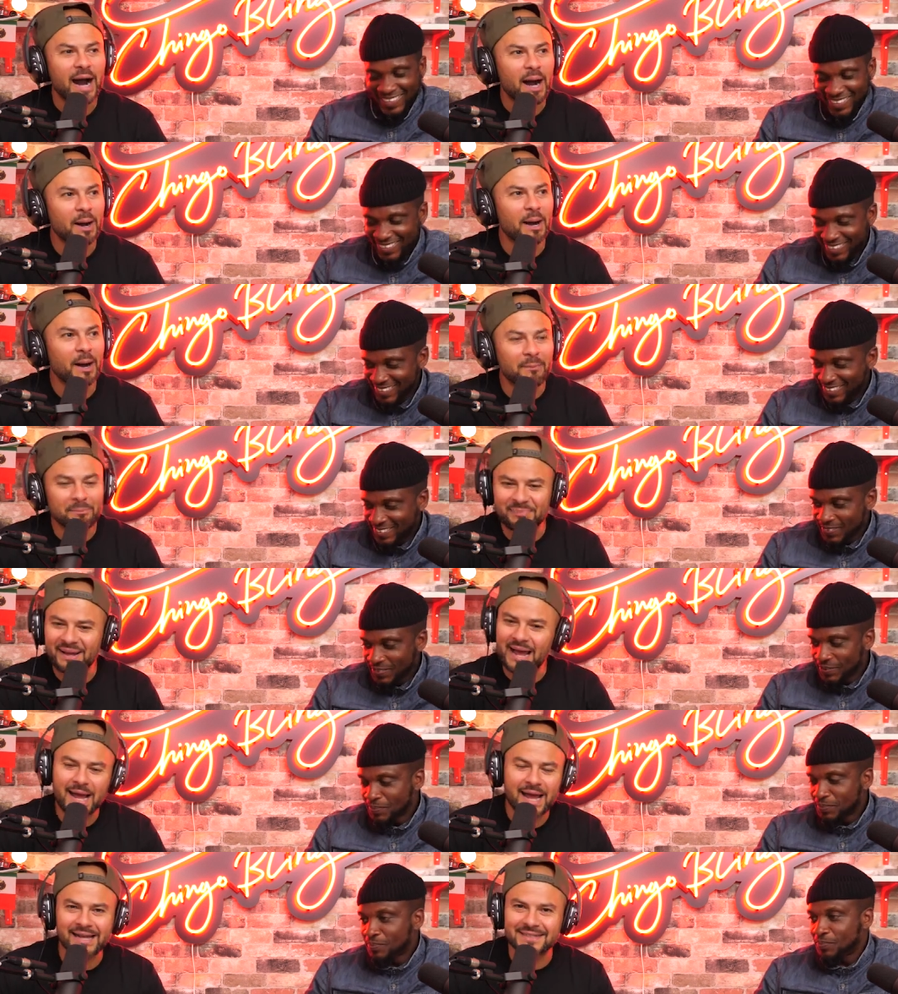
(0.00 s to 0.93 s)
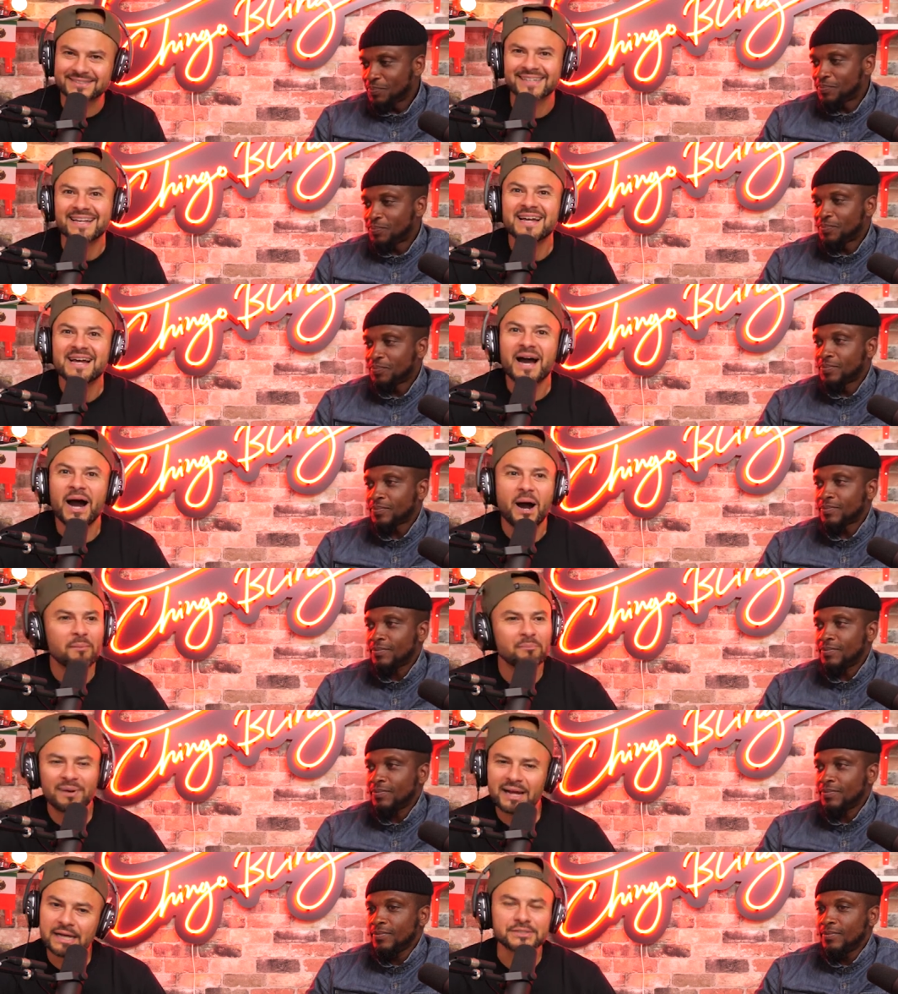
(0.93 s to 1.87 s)
Speaker 1: I'm past
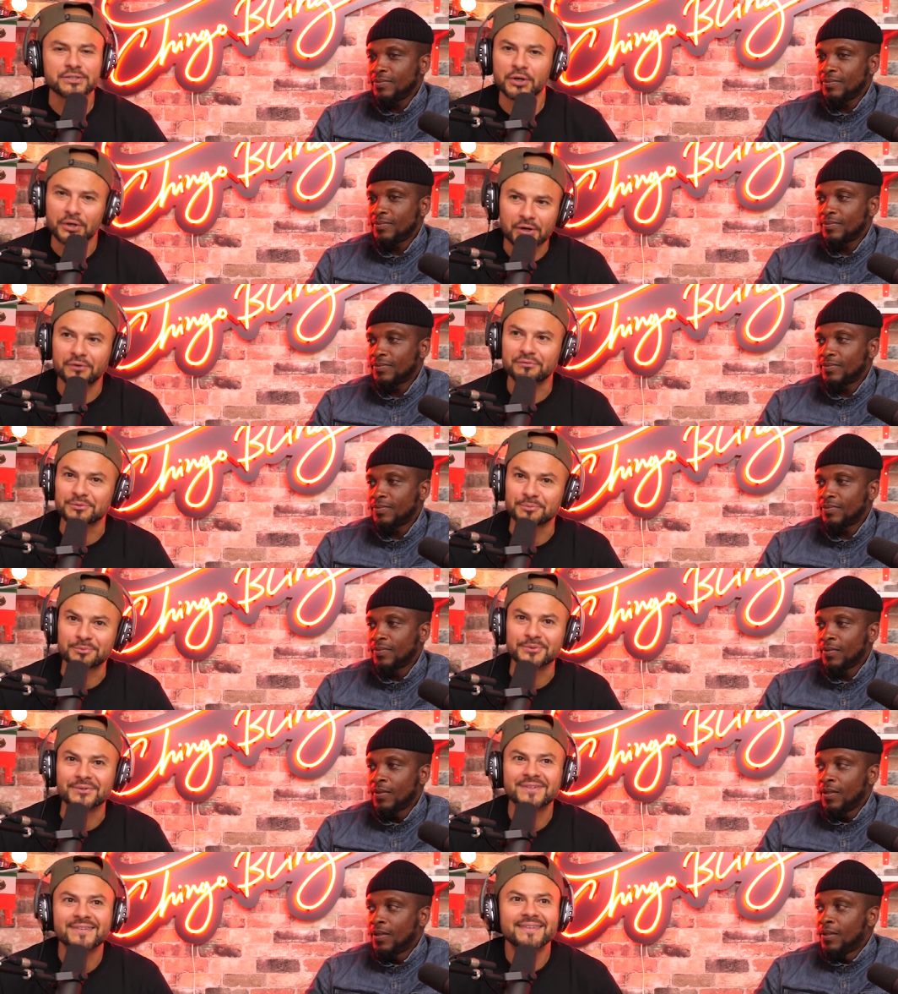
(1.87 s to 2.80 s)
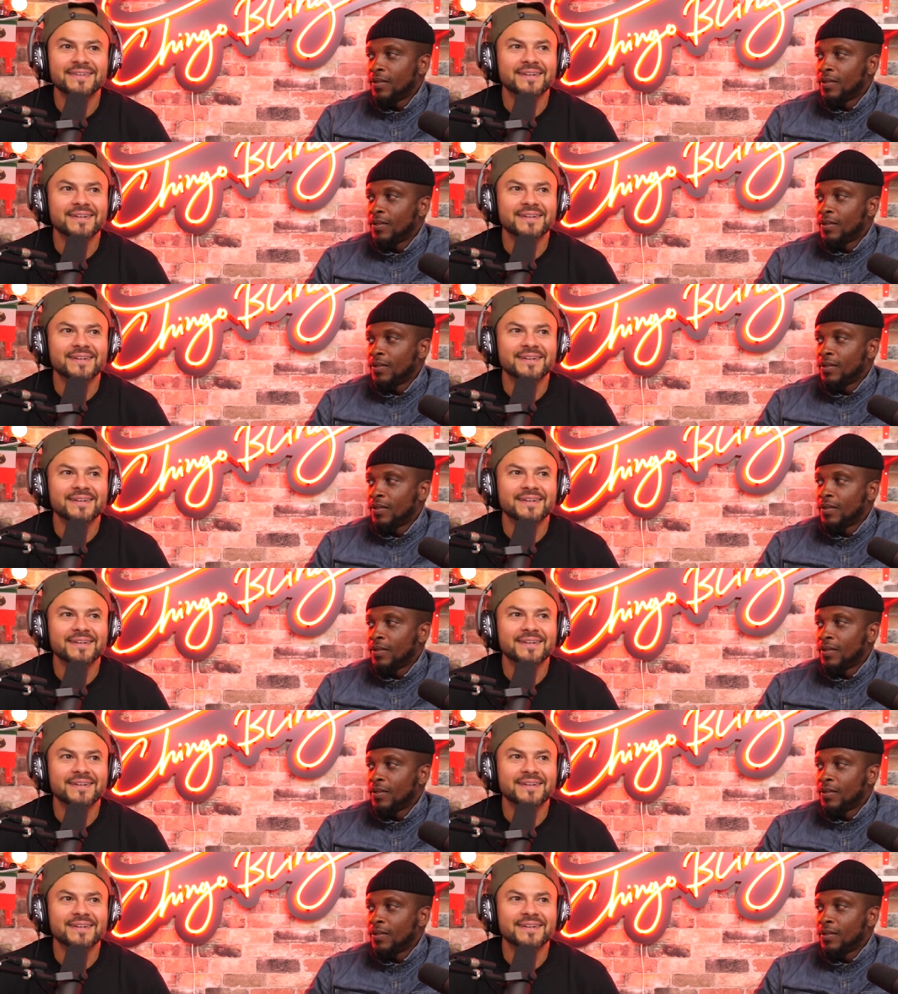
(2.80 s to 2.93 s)
I'm past uncomfortable.